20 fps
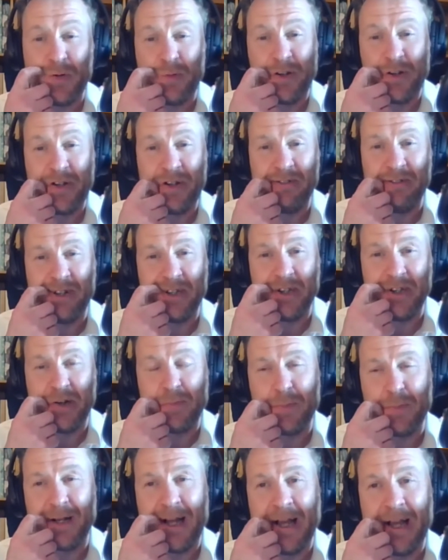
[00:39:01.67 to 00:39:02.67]
when you're a
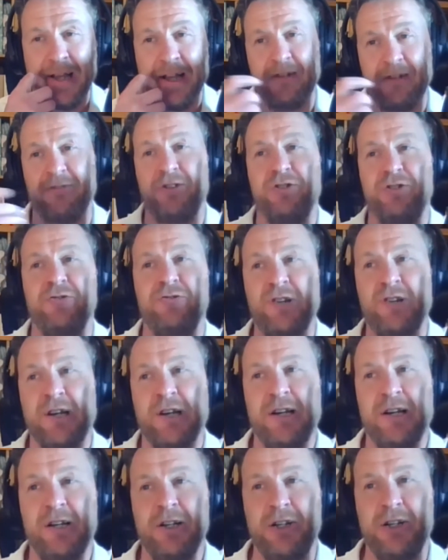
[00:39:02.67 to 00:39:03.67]
young player and
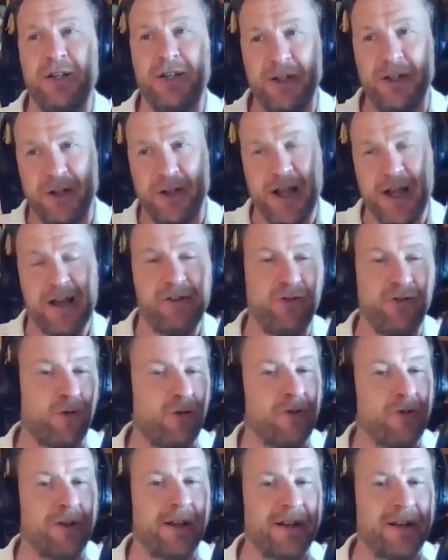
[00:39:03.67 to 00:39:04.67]
you're getting
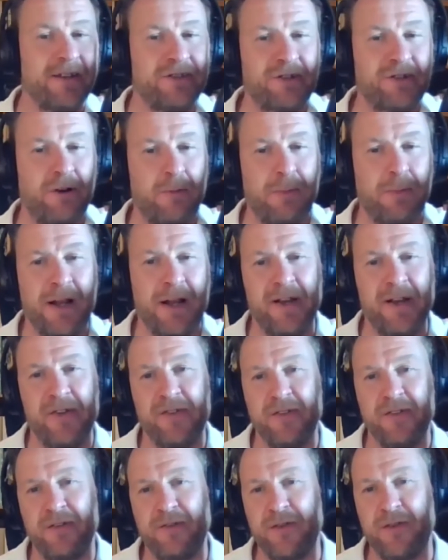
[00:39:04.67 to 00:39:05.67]
drawn against top
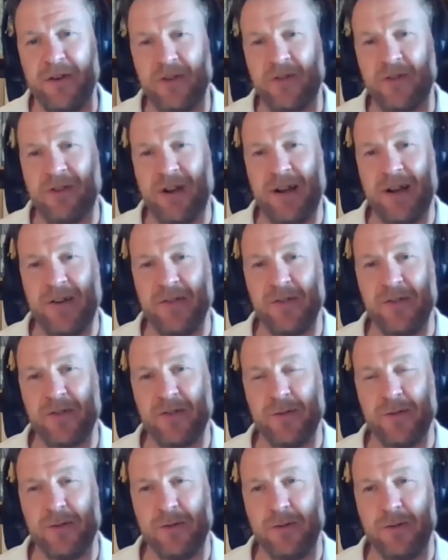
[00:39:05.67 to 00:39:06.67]
players in the first rounds
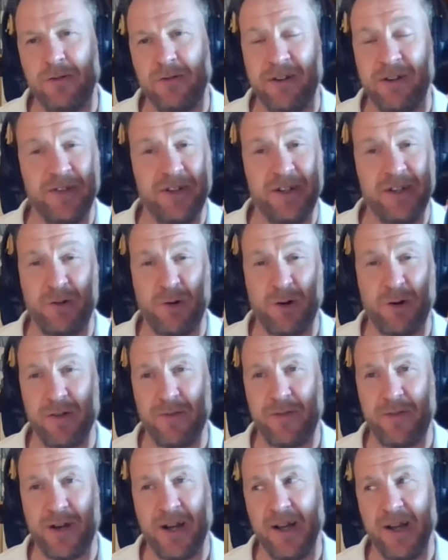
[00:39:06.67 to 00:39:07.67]
or even in
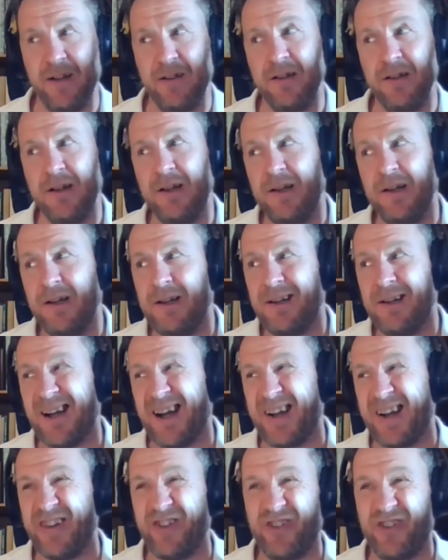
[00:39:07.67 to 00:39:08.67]
qualifying,
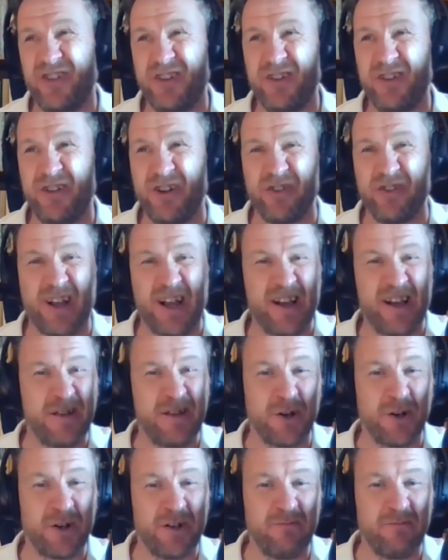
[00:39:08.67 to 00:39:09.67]
and you don't get any
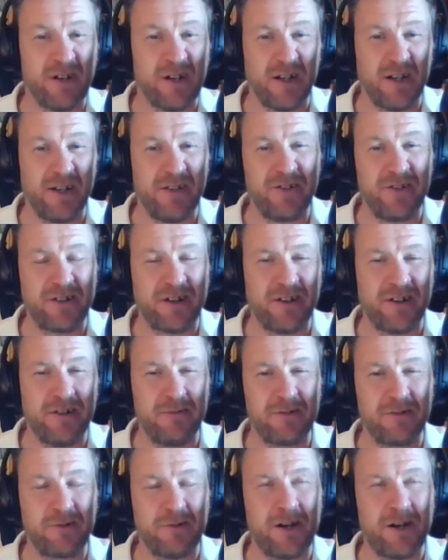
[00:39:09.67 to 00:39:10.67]
money really. So it
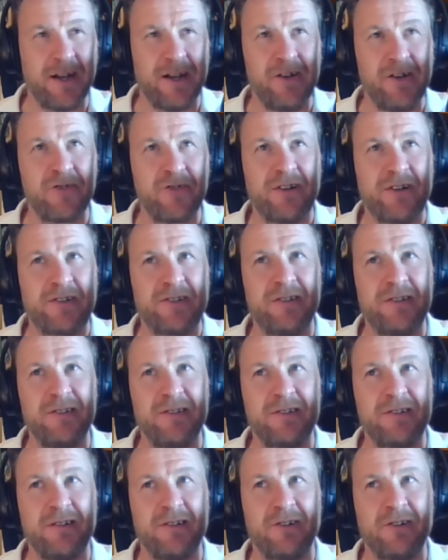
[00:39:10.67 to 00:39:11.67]
was quite interesting
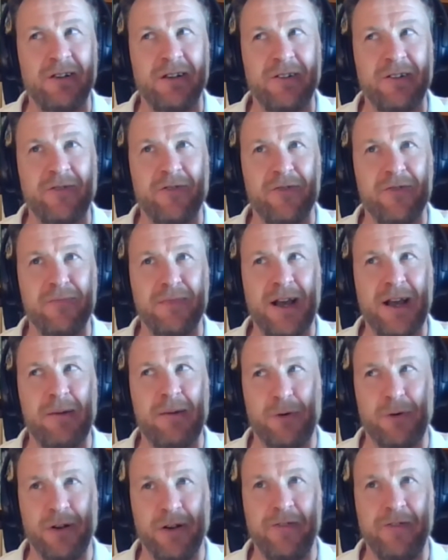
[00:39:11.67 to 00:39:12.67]
to look at it from
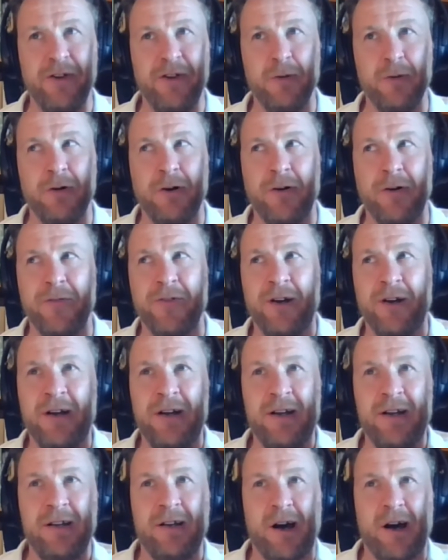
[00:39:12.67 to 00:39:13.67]
that point of view of,
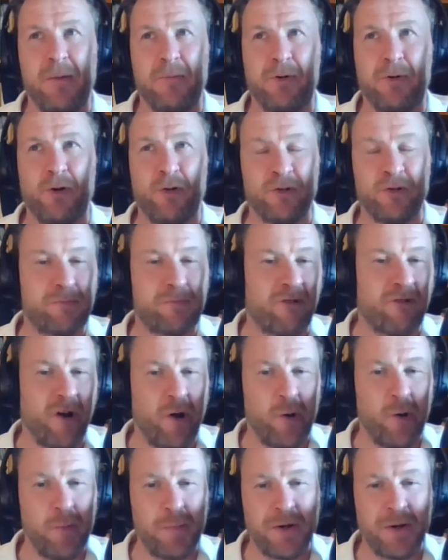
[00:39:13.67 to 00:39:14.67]
I'm called a
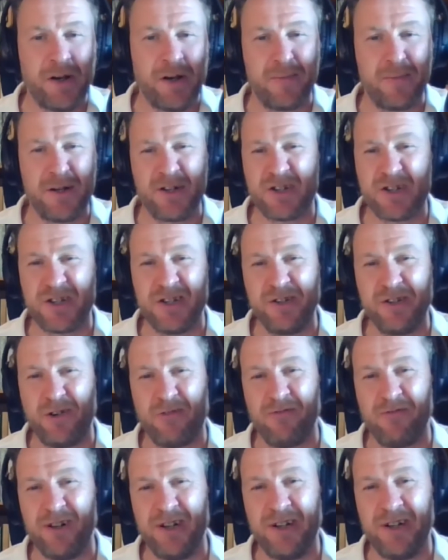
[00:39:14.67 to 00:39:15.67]
pro, but I'm actually
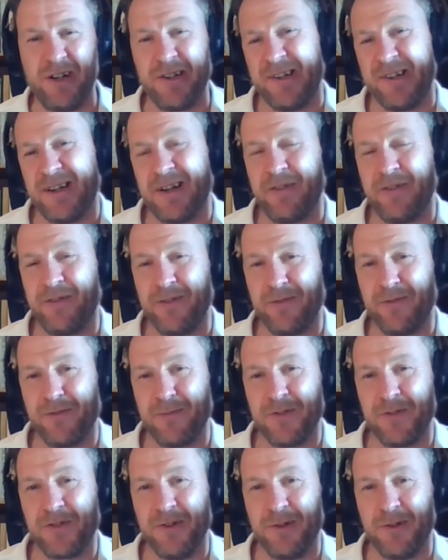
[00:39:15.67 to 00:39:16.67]
not really earning anything
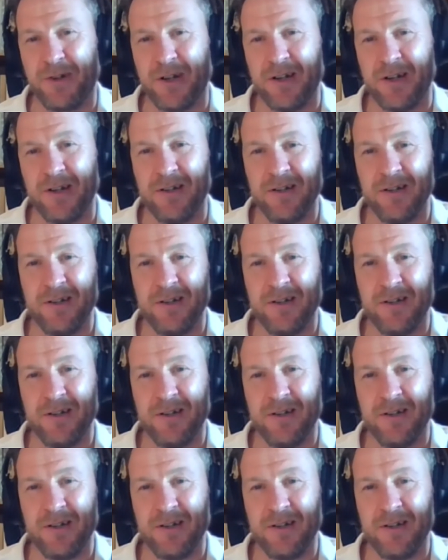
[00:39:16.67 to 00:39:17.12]
from snooker.